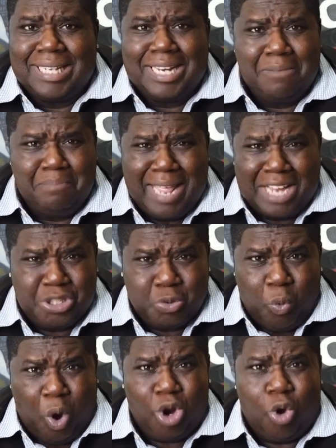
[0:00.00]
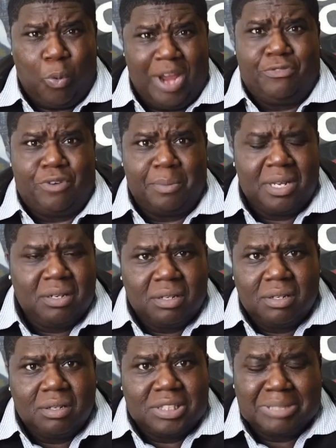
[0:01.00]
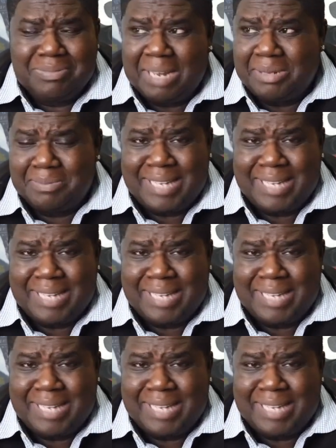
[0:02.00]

That doesn't mean I just walk away from it. Sometimes